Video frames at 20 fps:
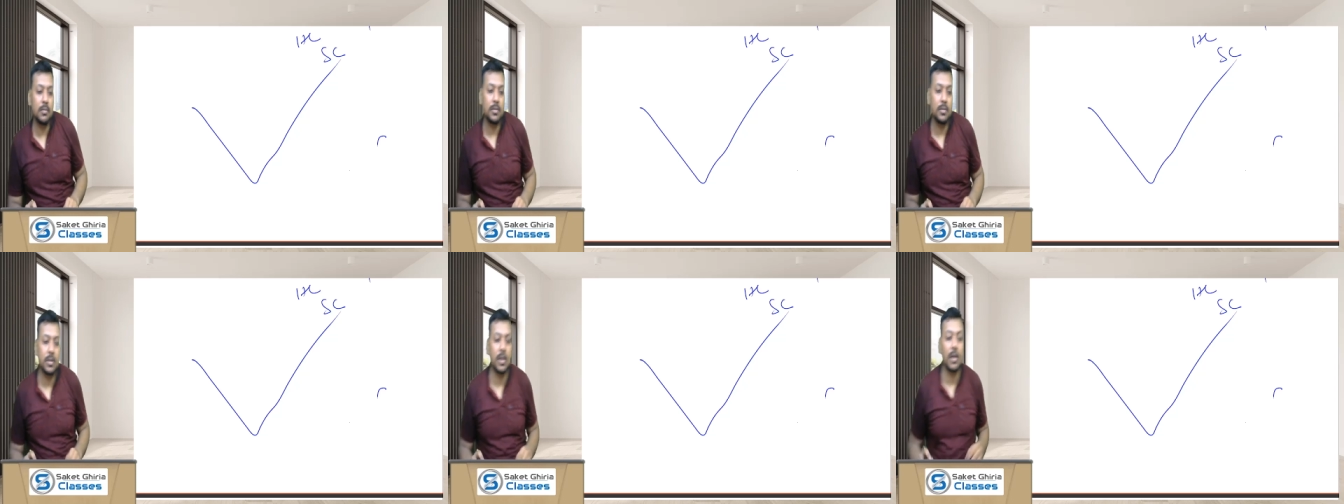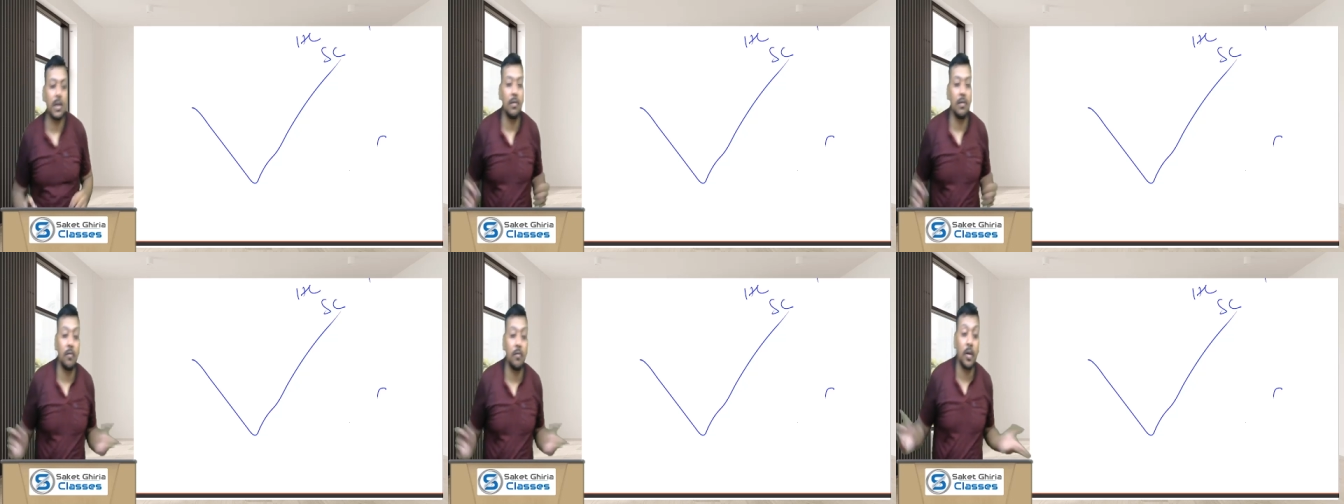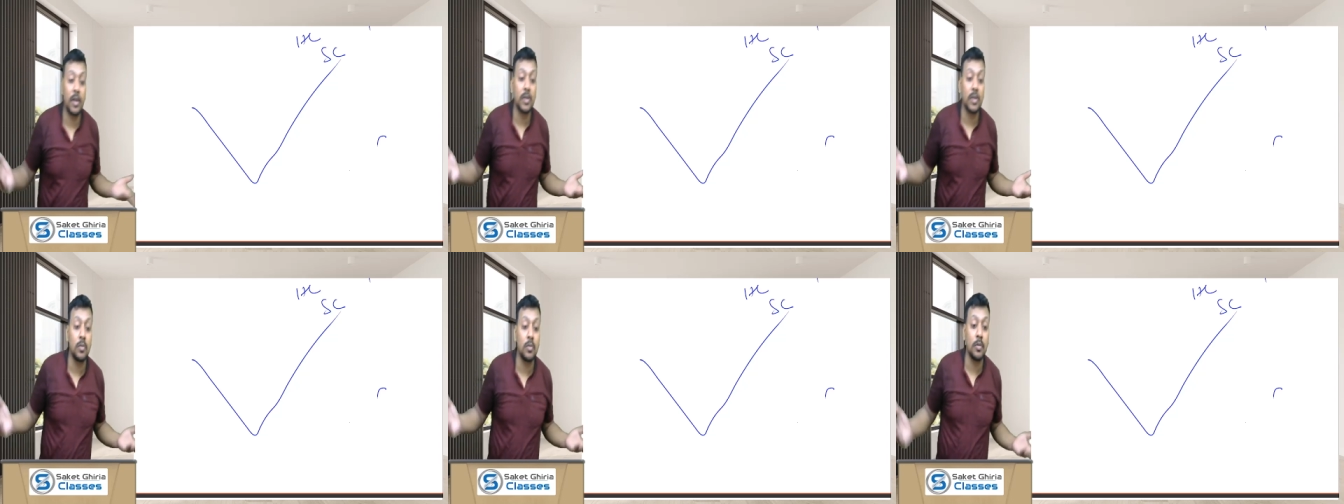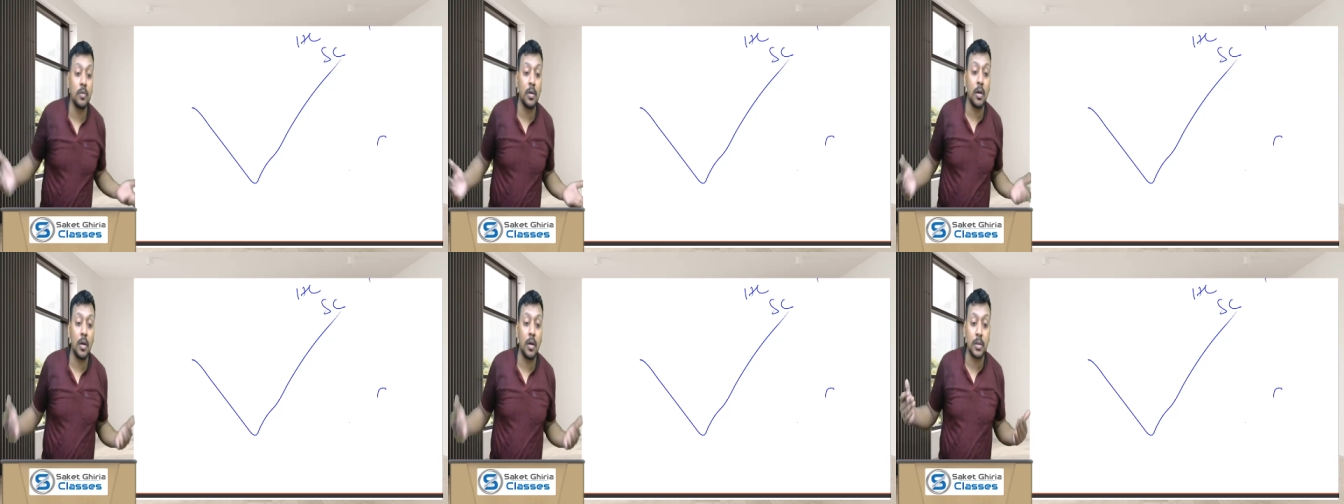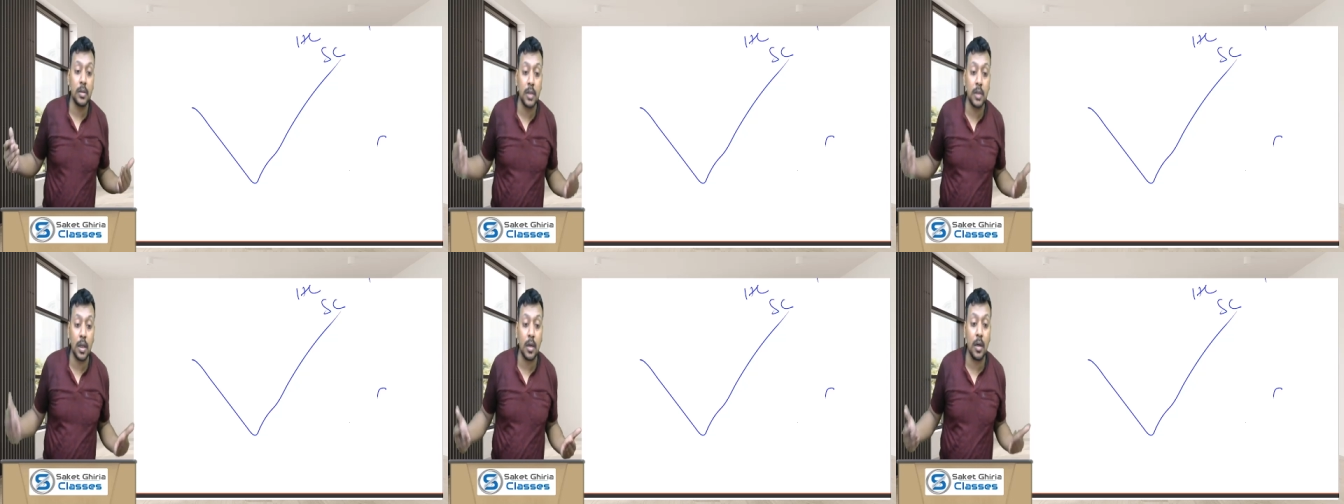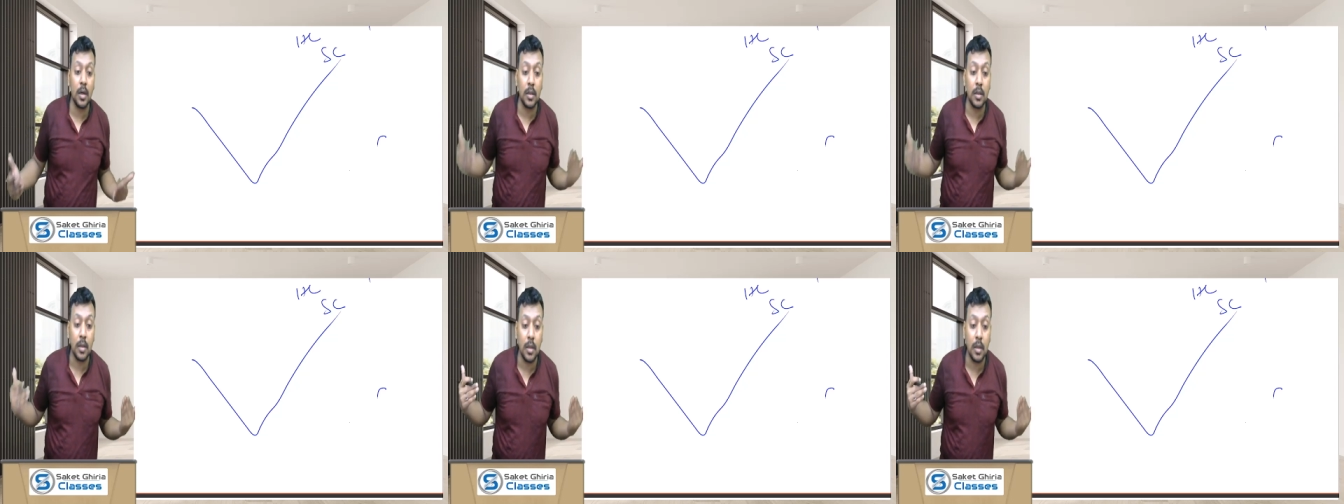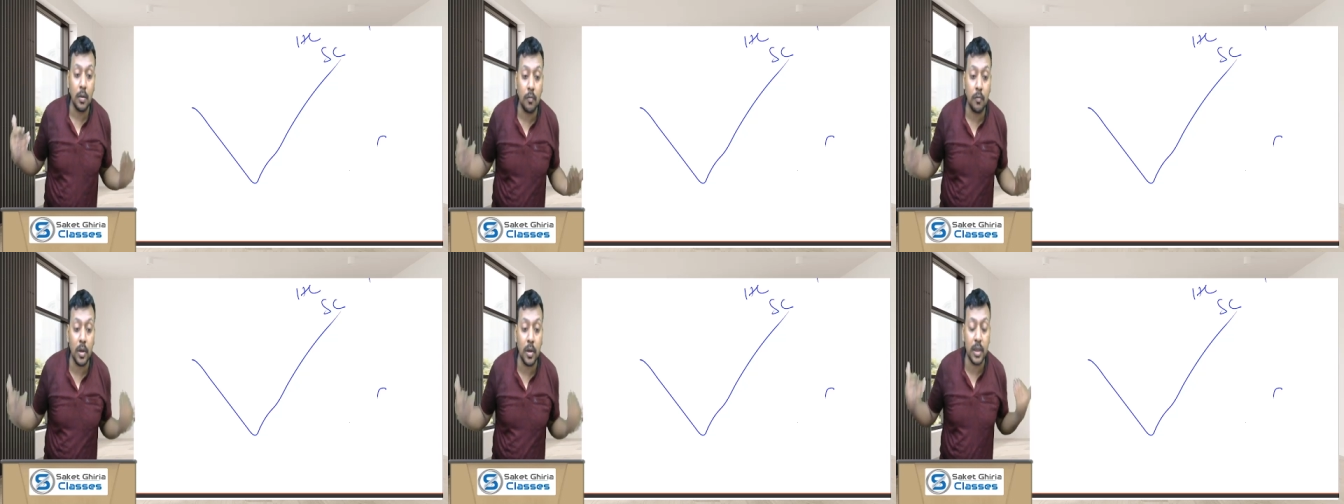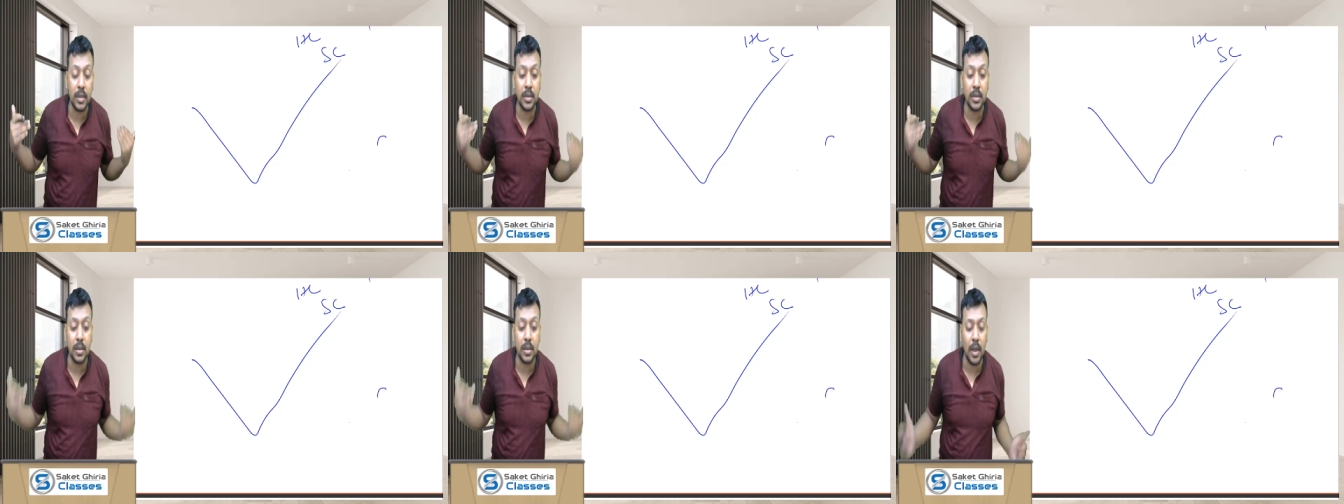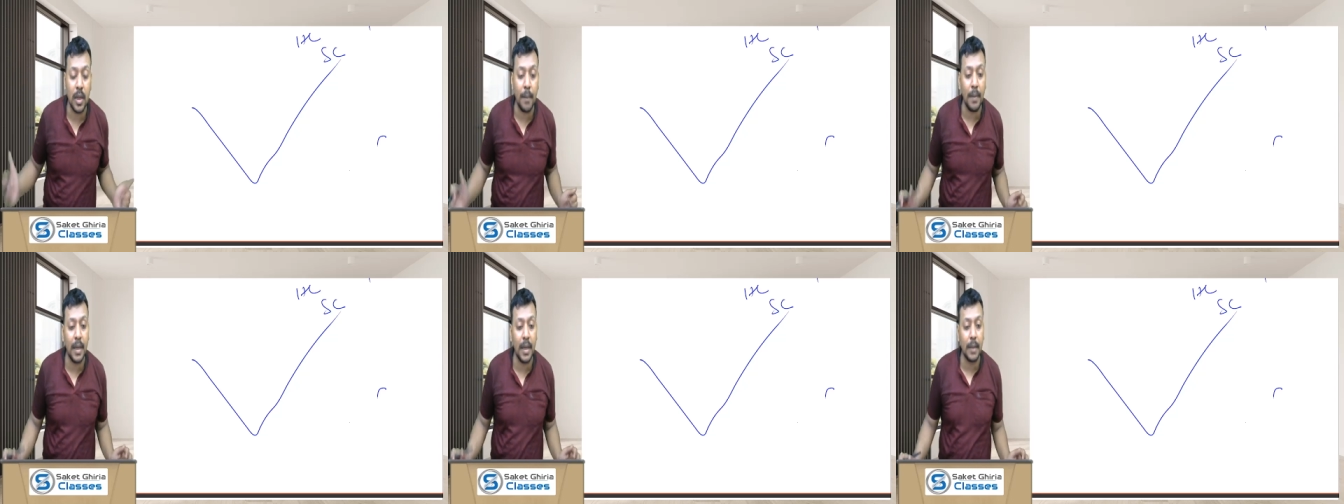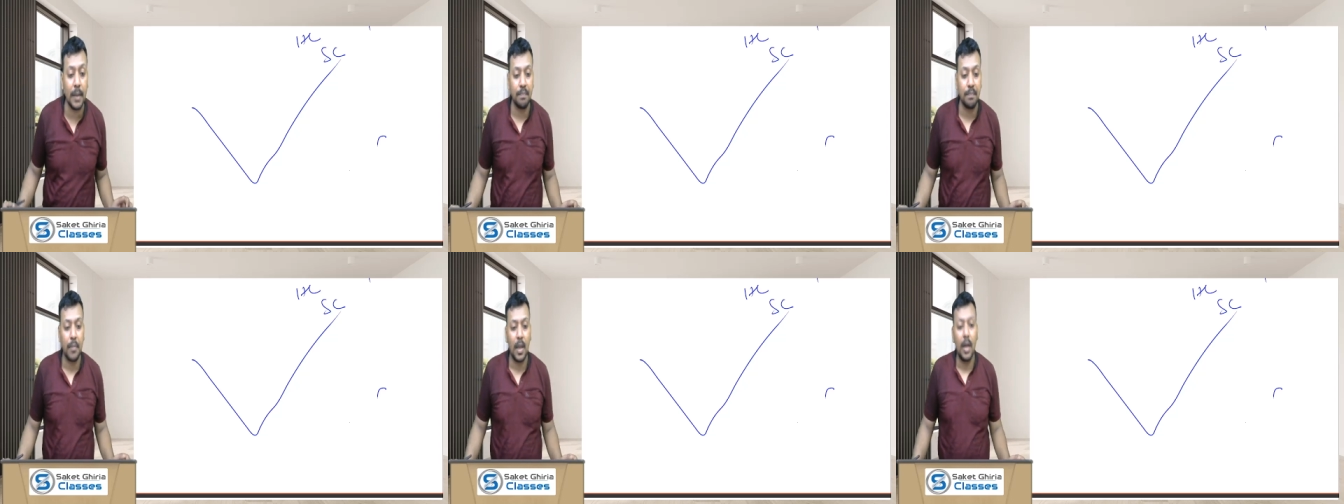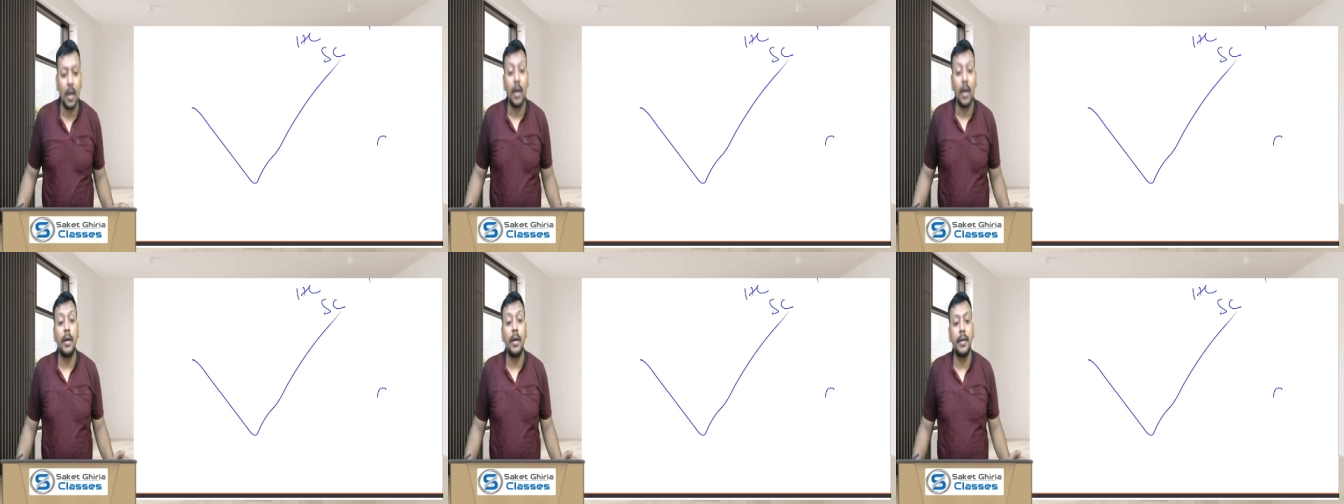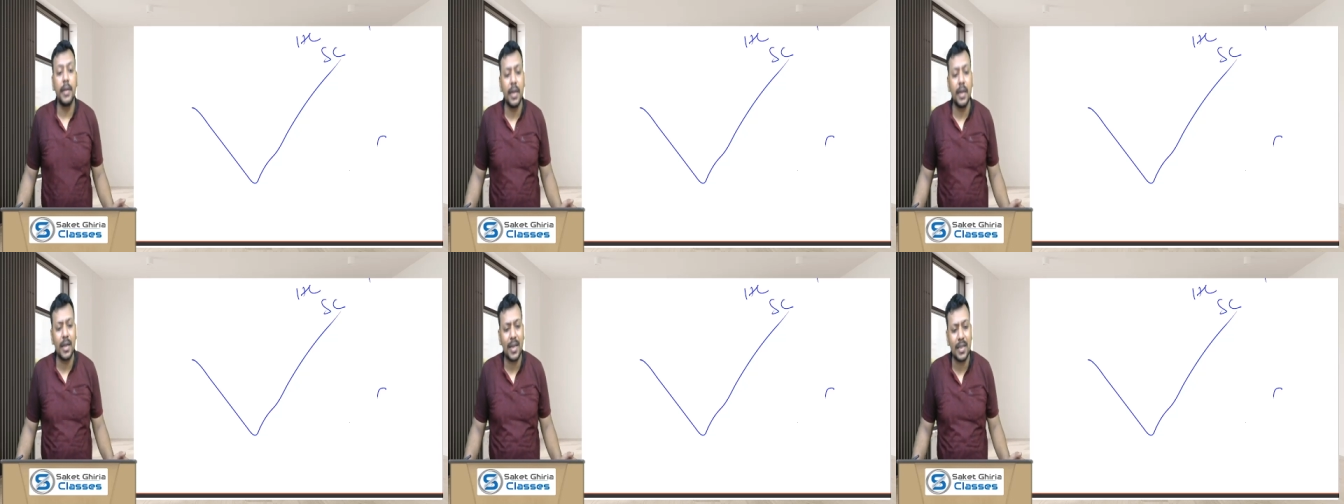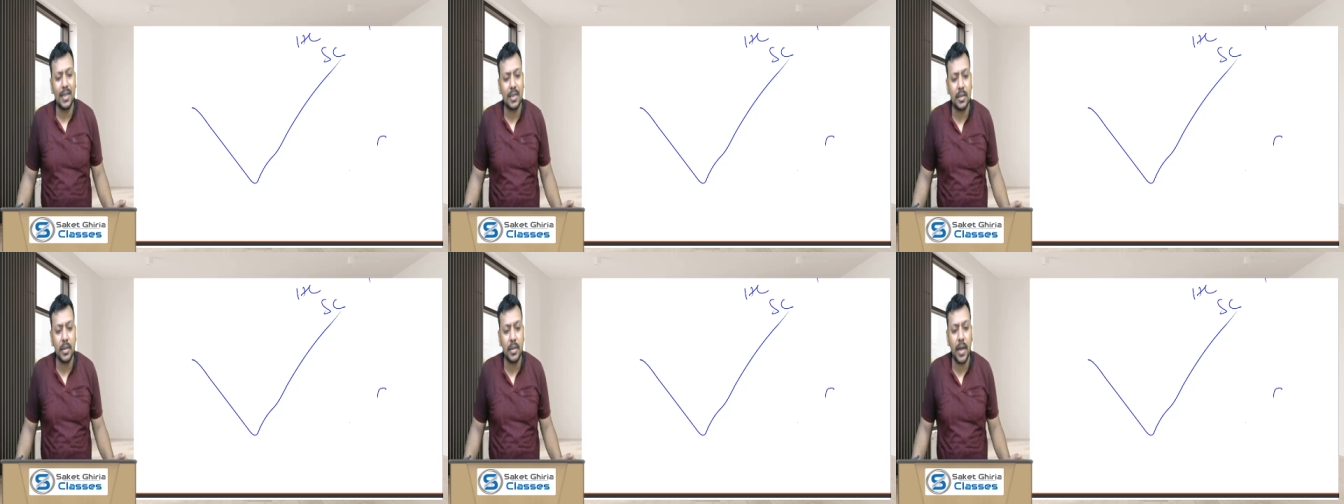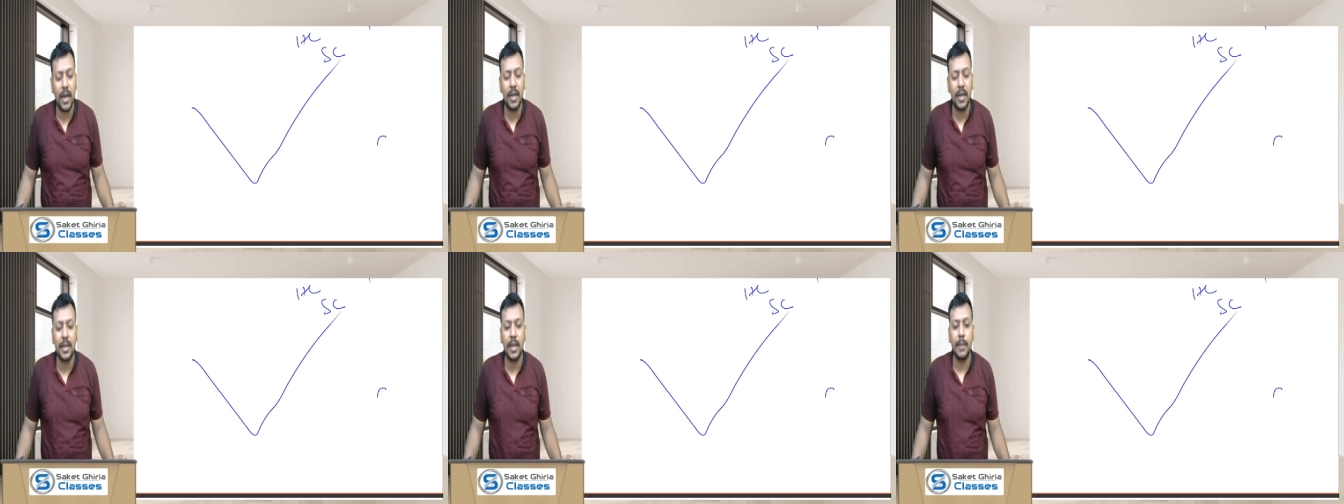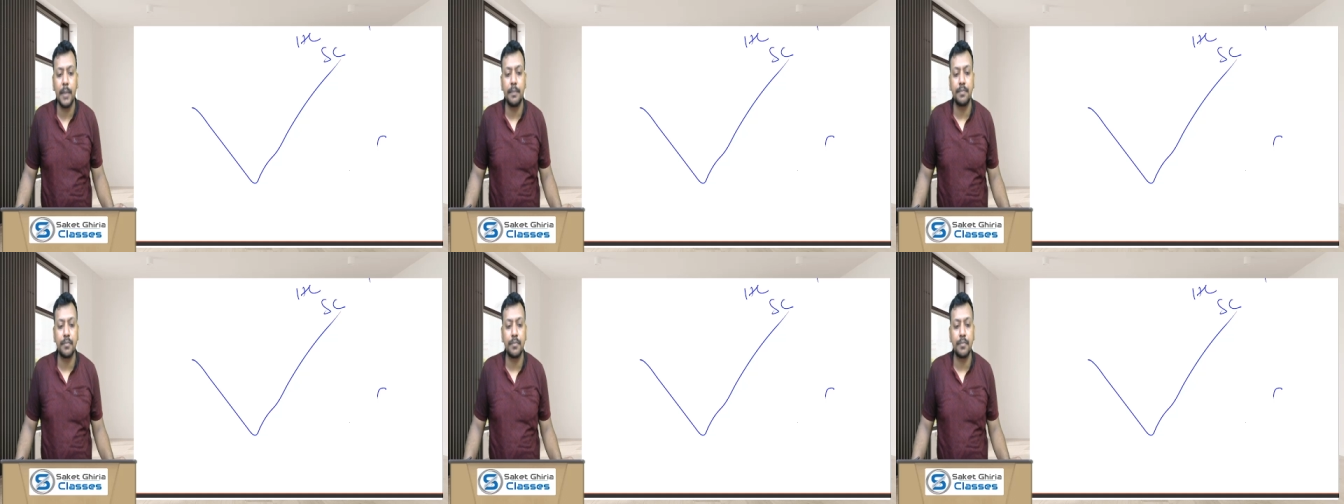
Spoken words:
Sir, what is this happening? Dear, that is a reality.